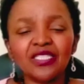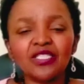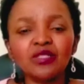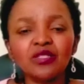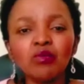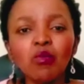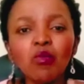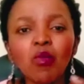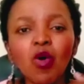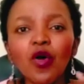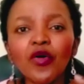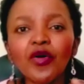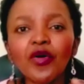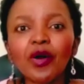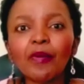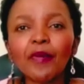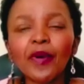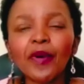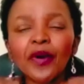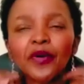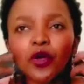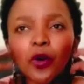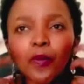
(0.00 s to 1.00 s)
It is more
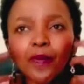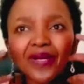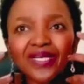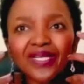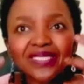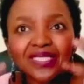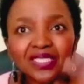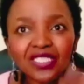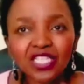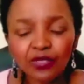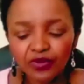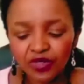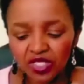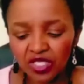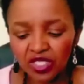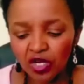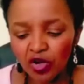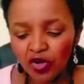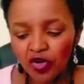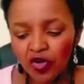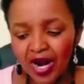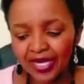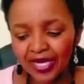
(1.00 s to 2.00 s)
about your perception
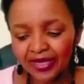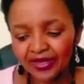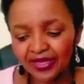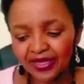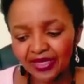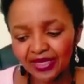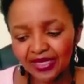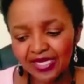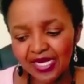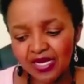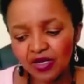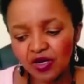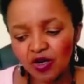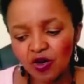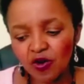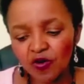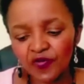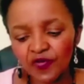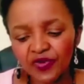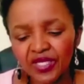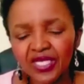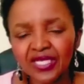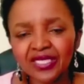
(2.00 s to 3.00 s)
and your understanding
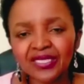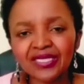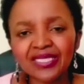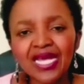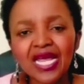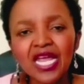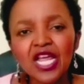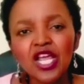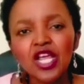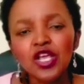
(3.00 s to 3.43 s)
of things.